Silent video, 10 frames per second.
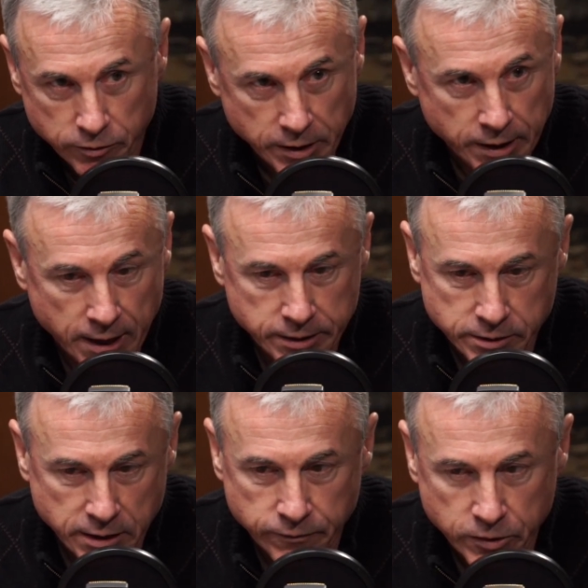that God has
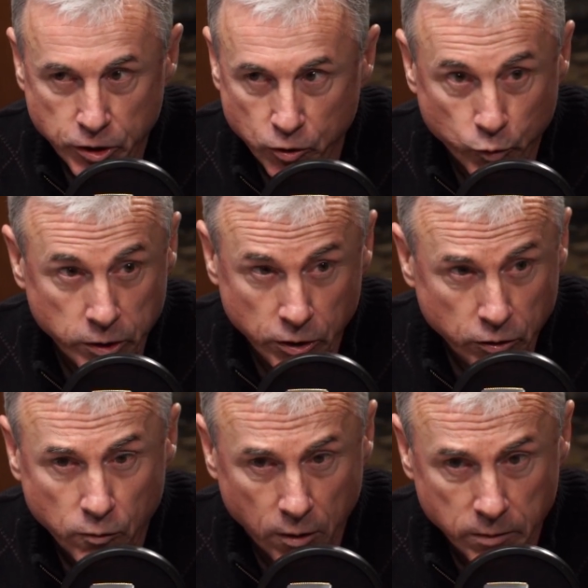given you
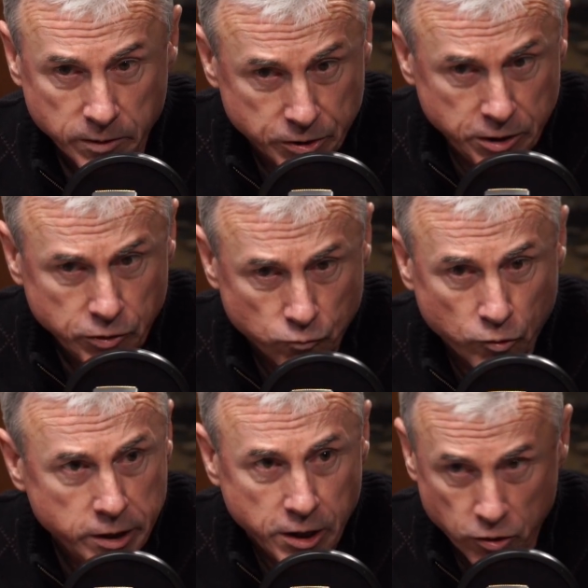when she's
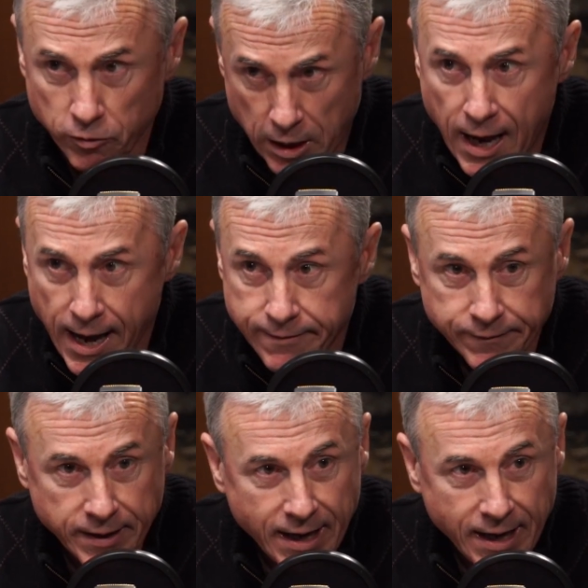ruining your life.